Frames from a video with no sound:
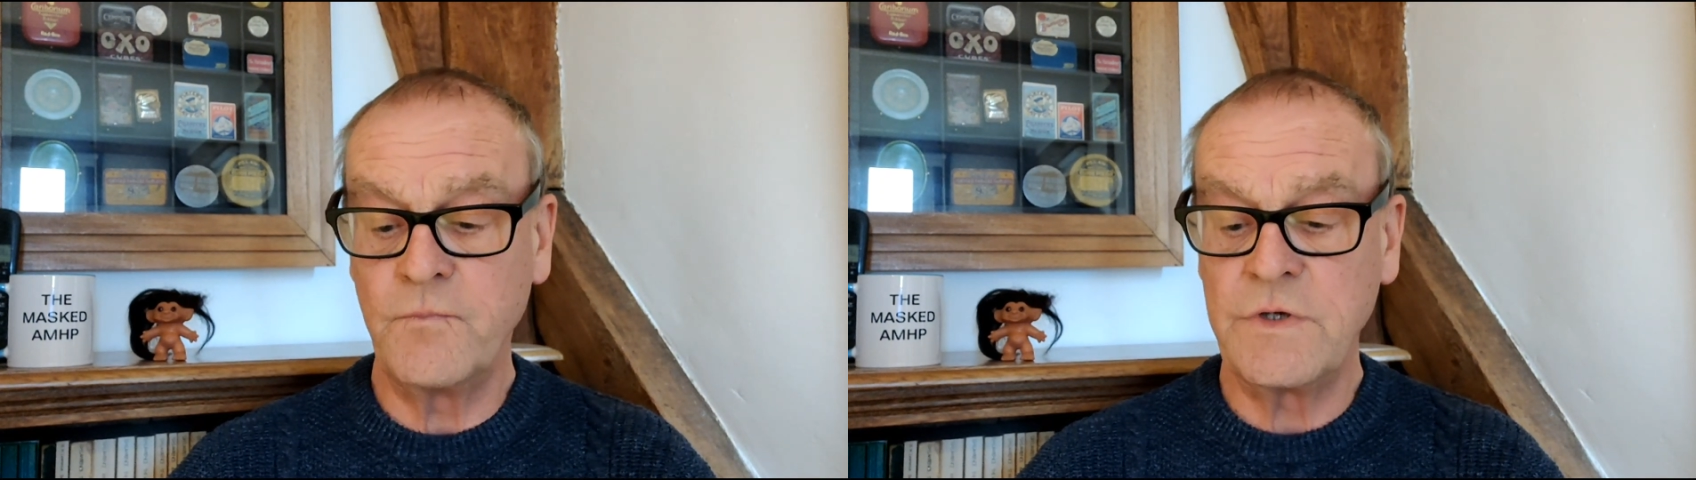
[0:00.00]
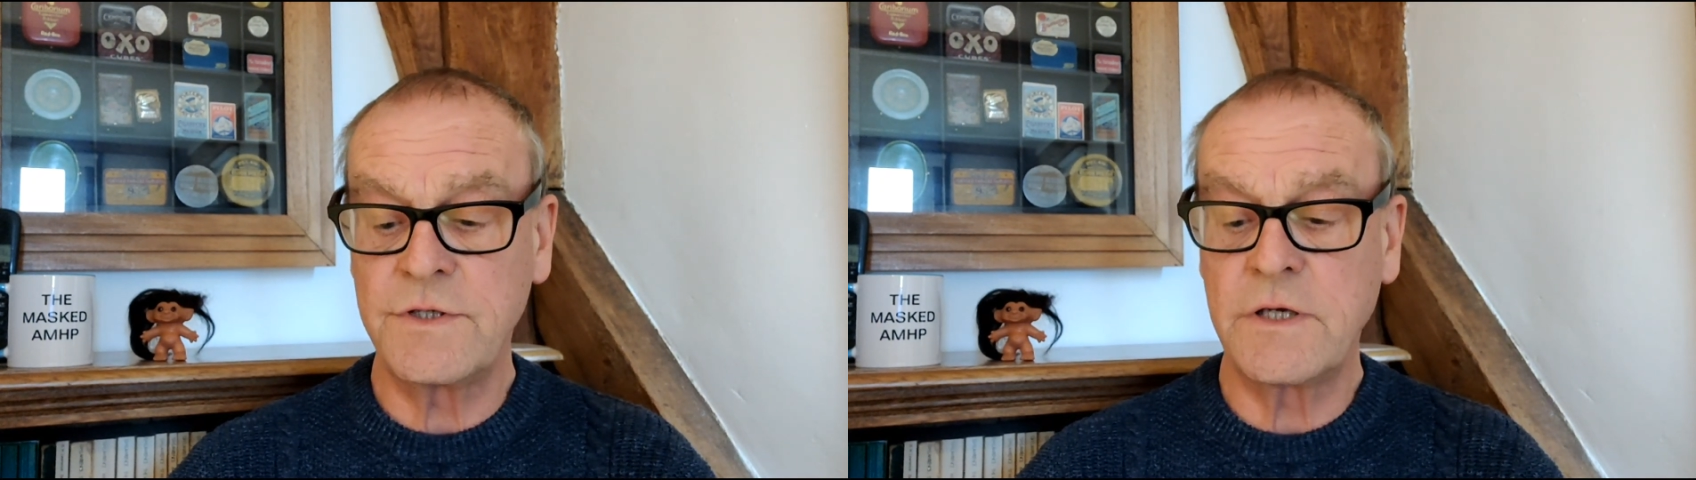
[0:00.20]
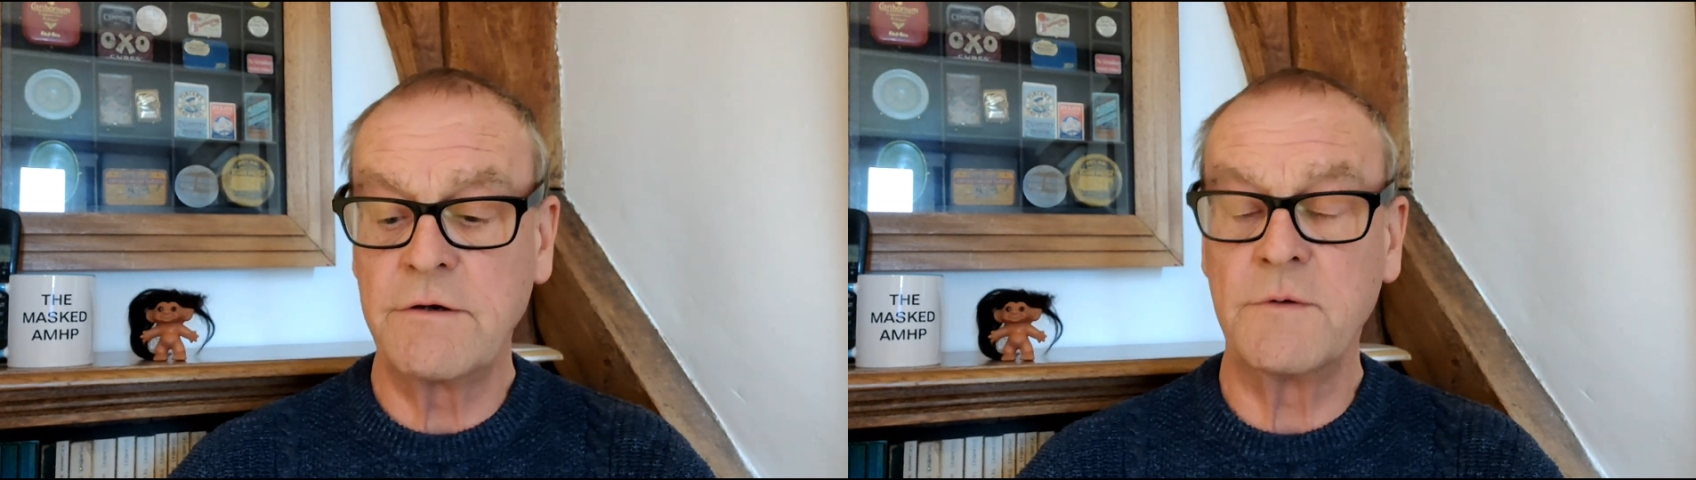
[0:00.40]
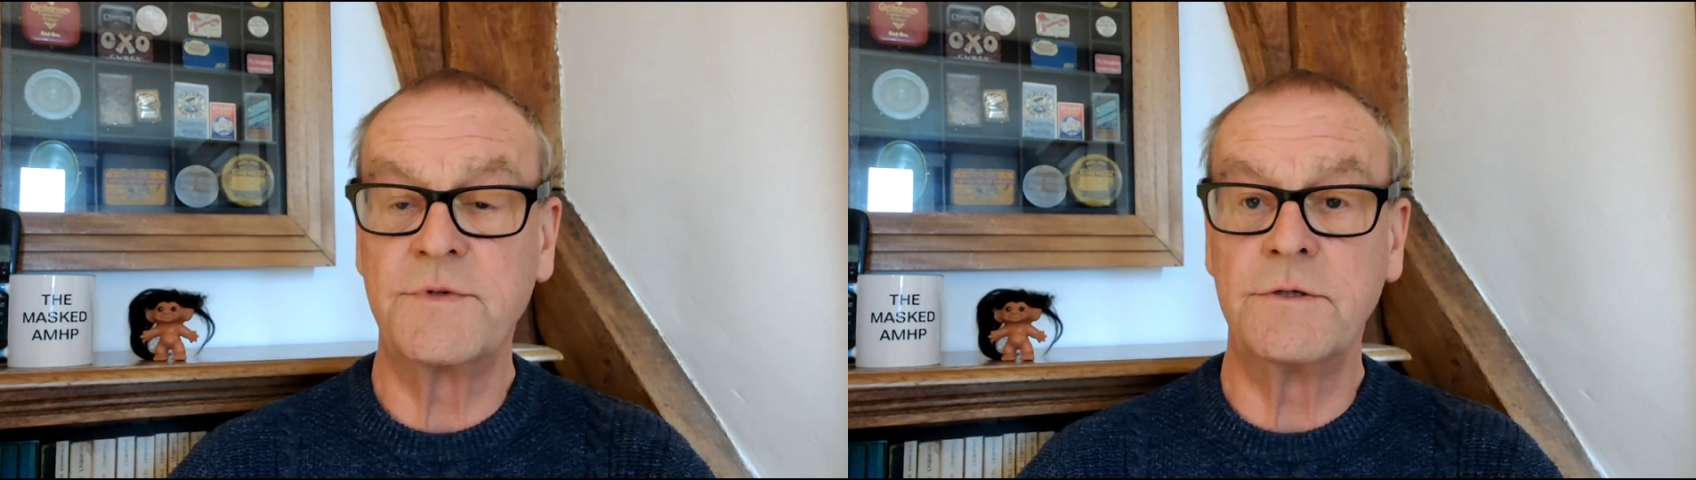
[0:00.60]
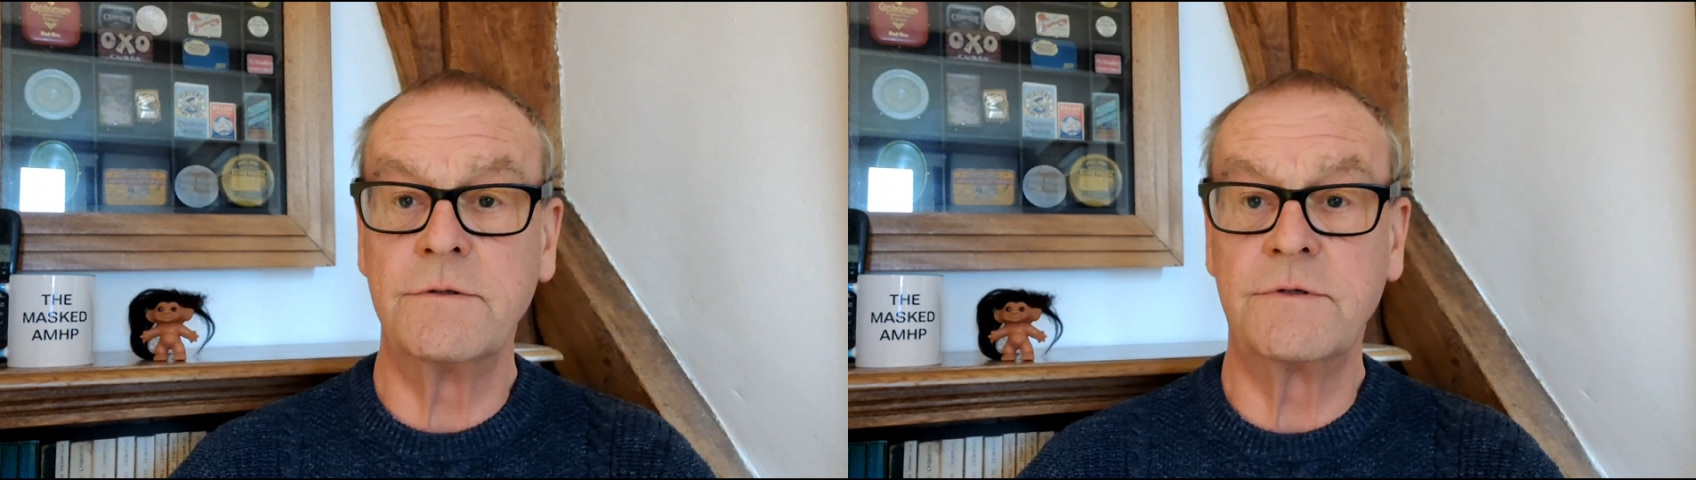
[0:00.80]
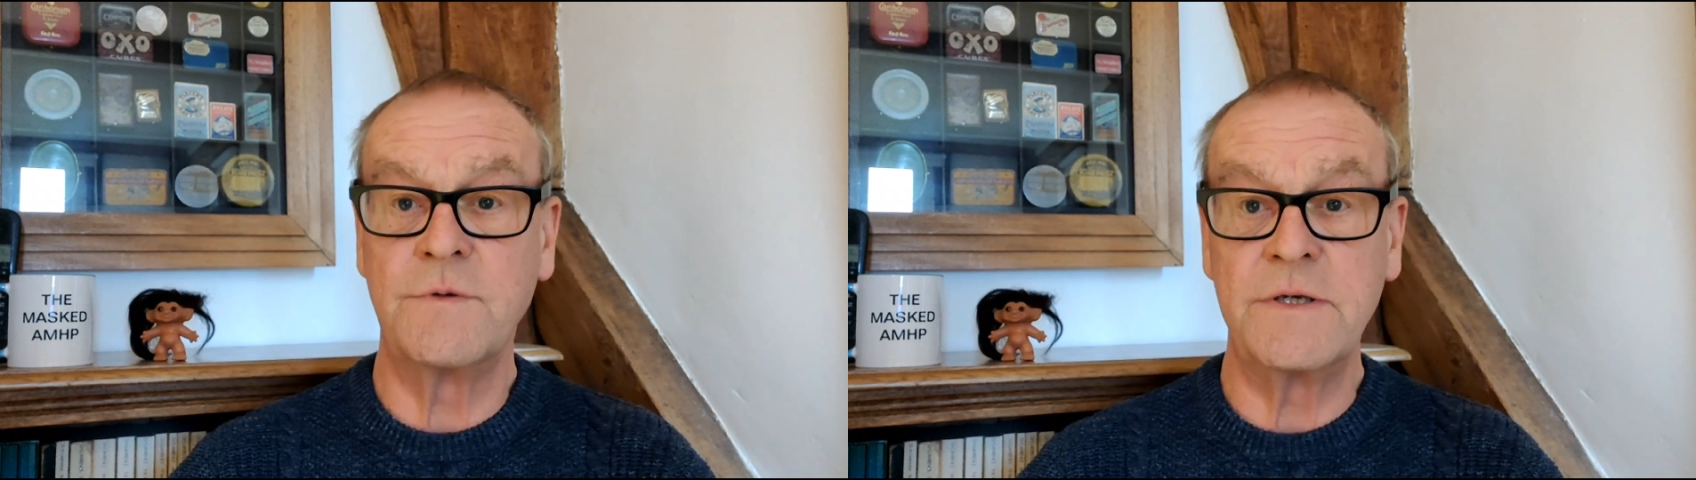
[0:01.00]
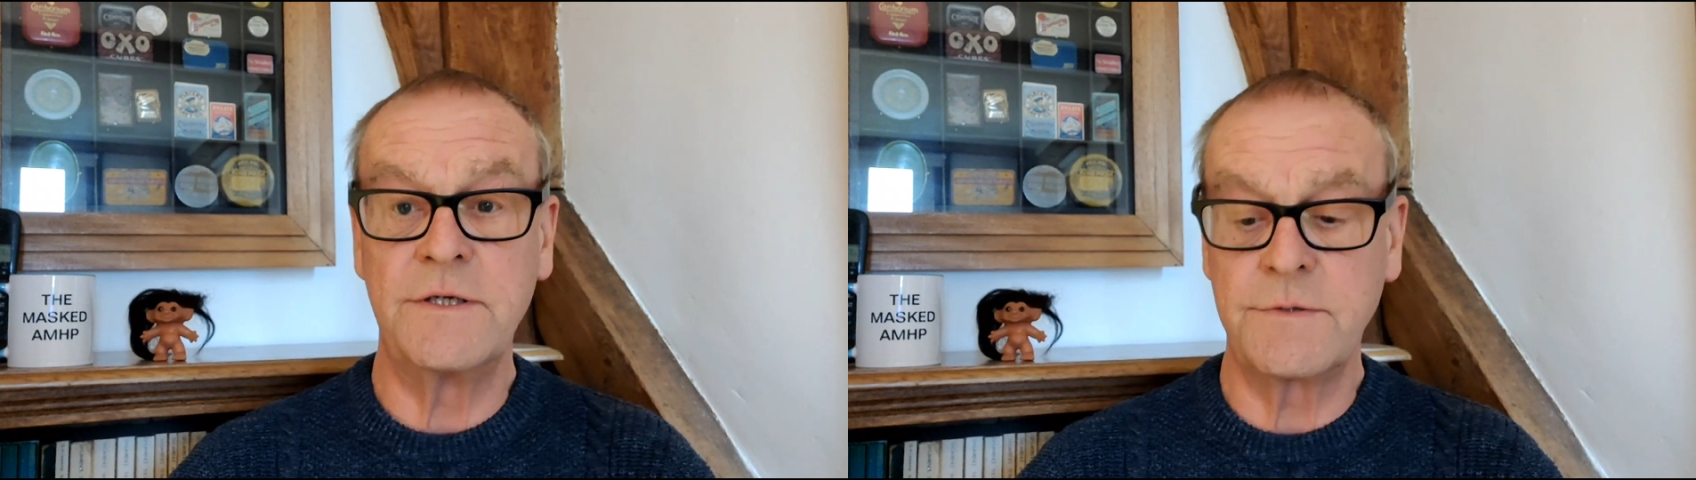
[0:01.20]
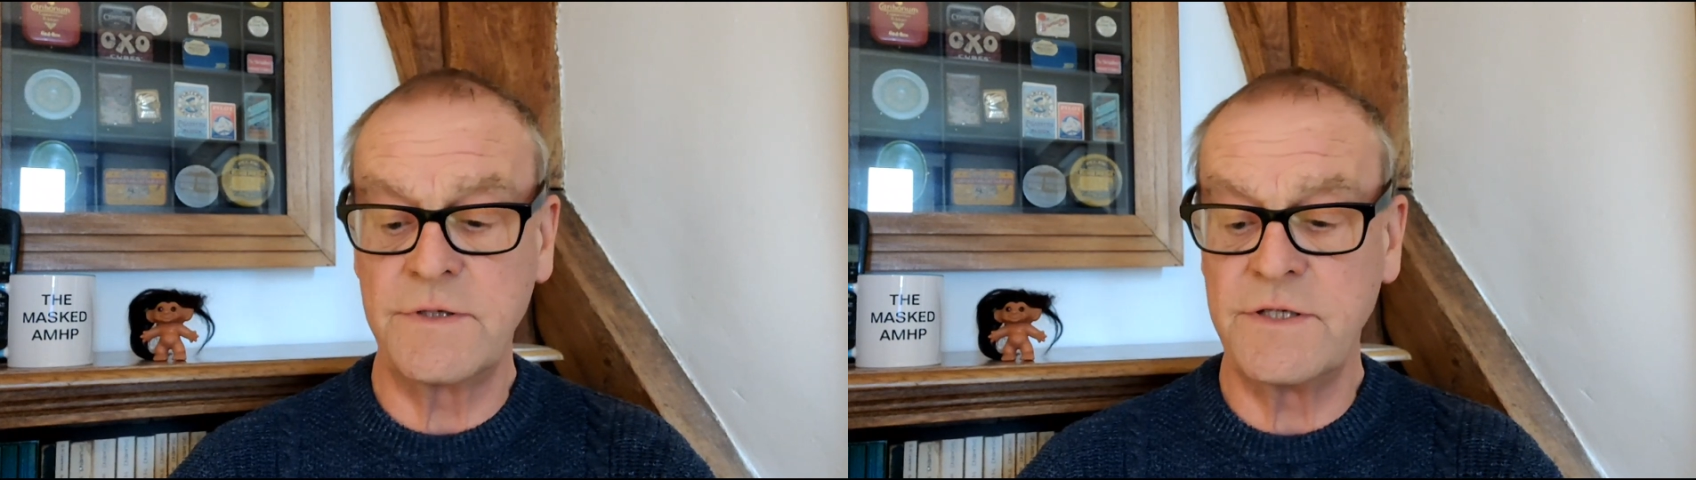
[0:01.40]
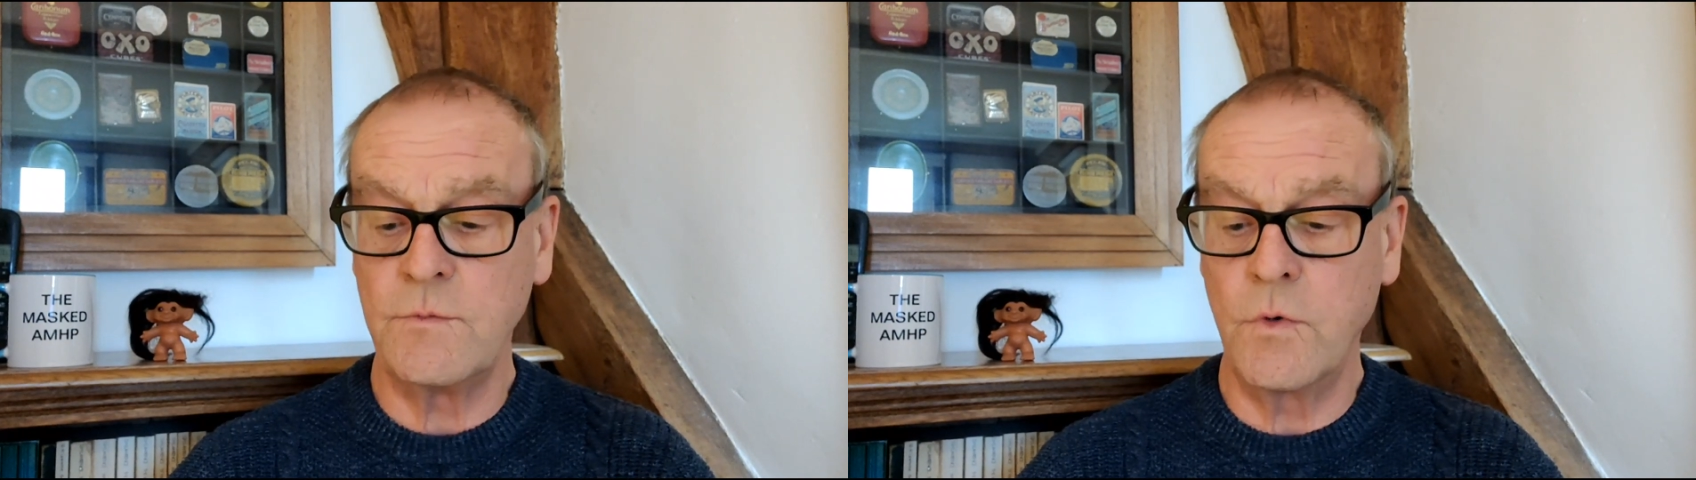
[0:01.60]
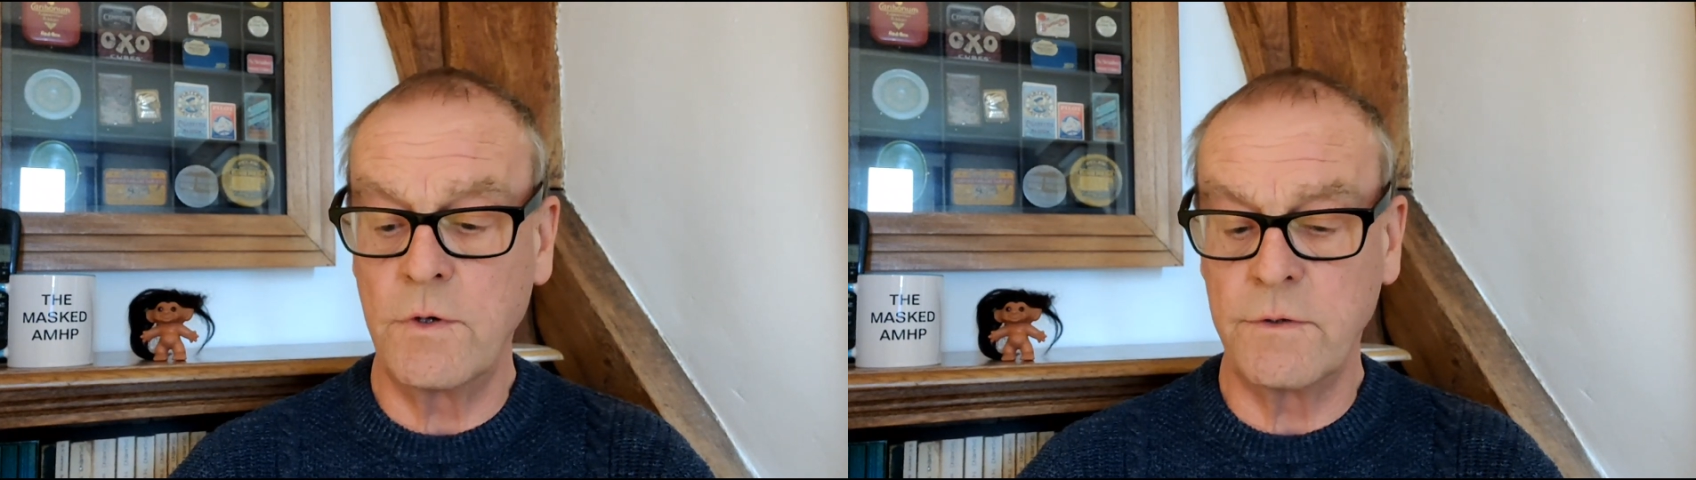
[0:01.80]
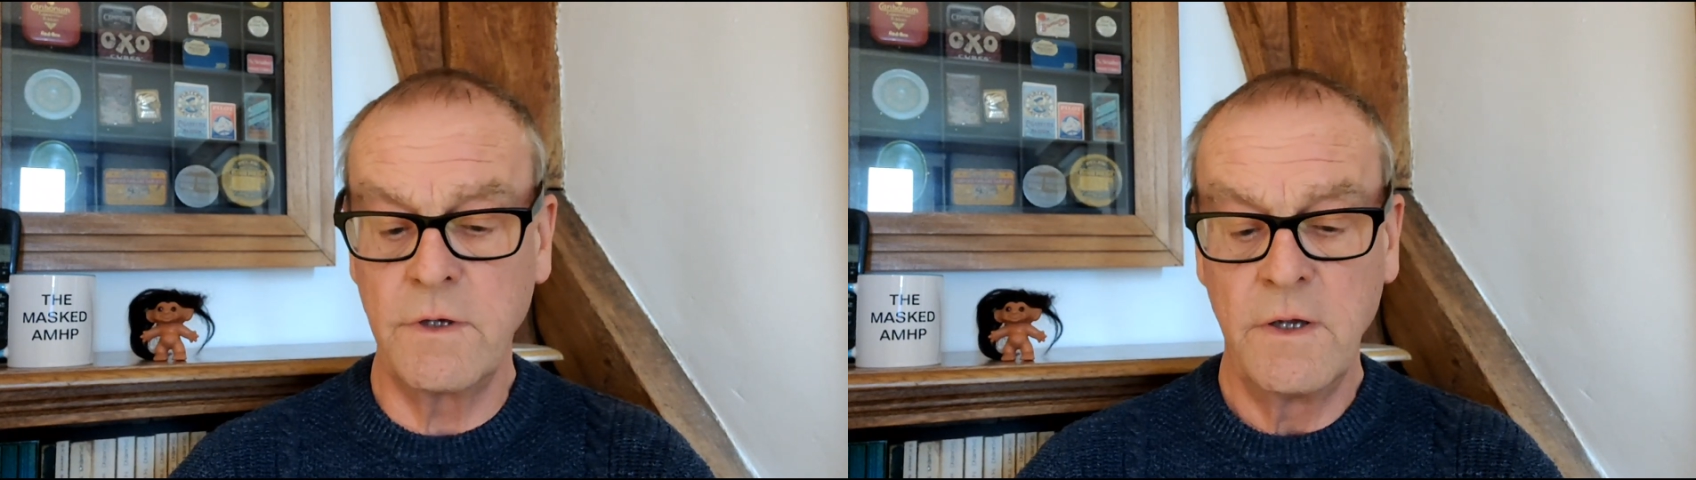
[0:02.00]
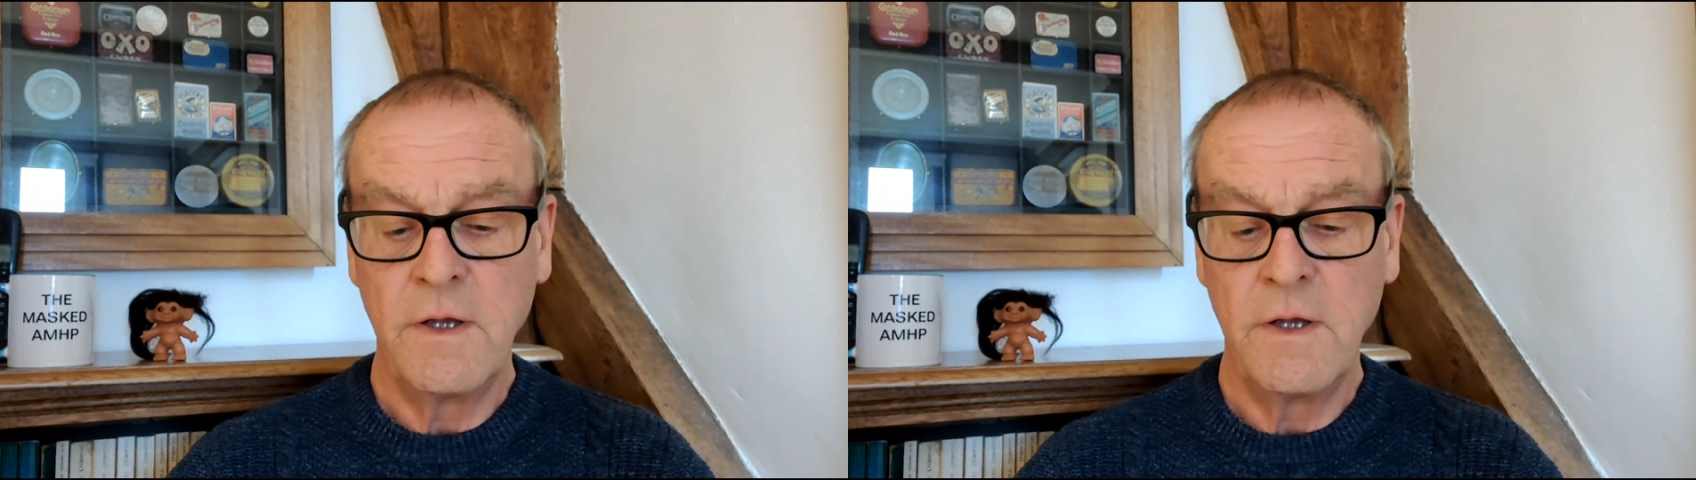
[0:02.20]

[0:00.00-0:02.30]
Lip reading: which go up to 2021,